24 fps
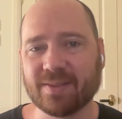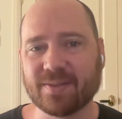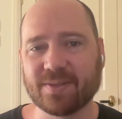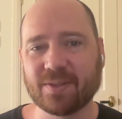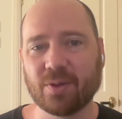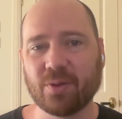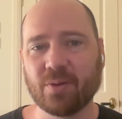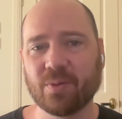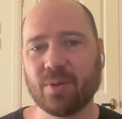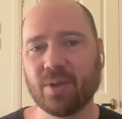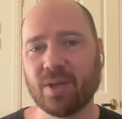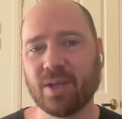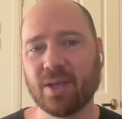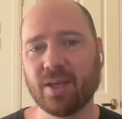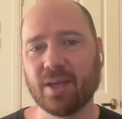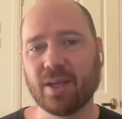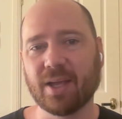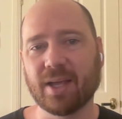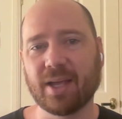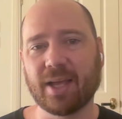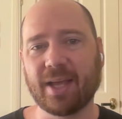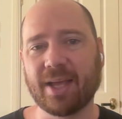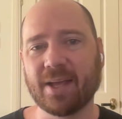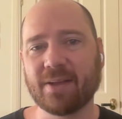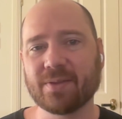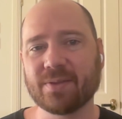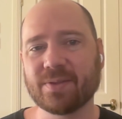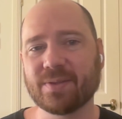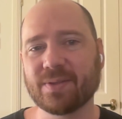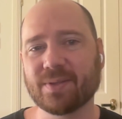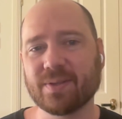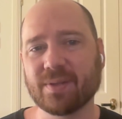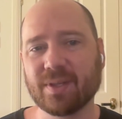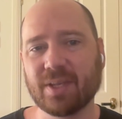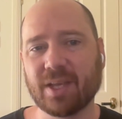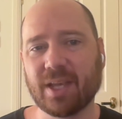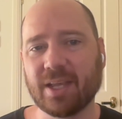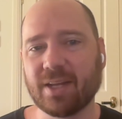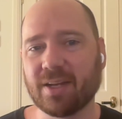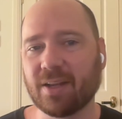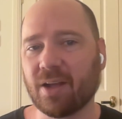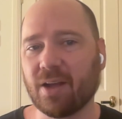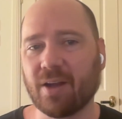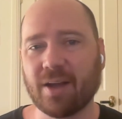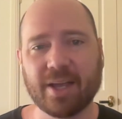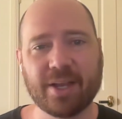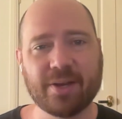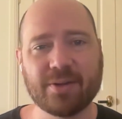So a house in a
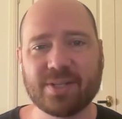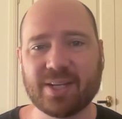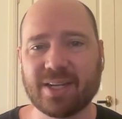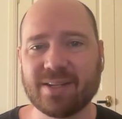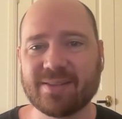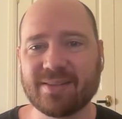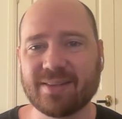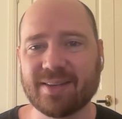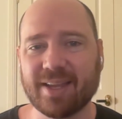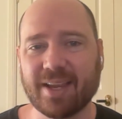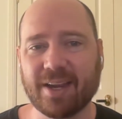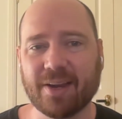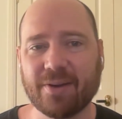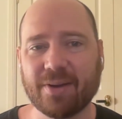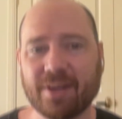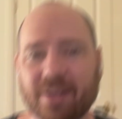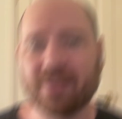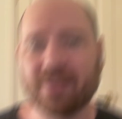higher density area,